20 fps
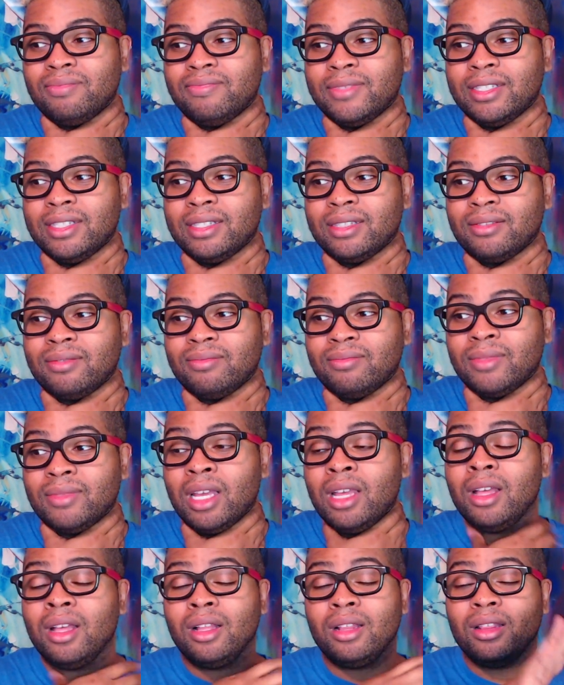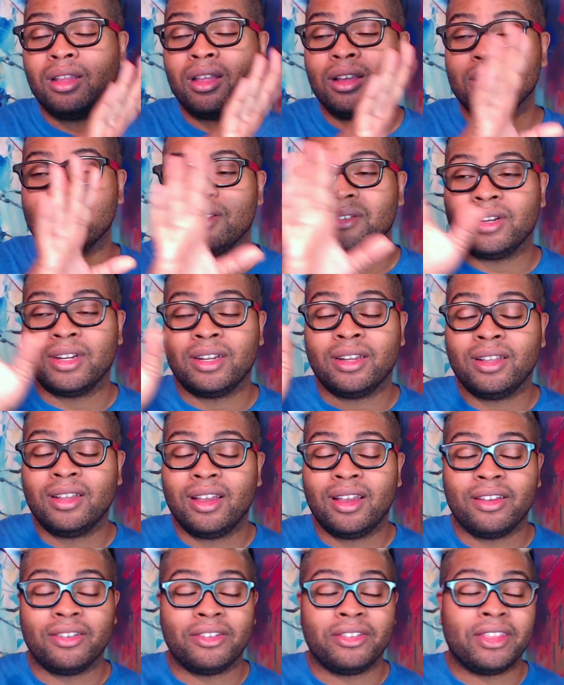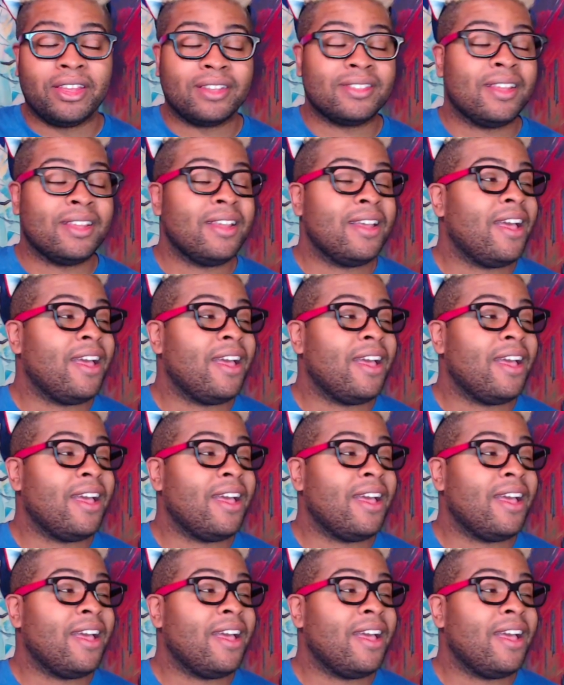Yeah. Long story, other things.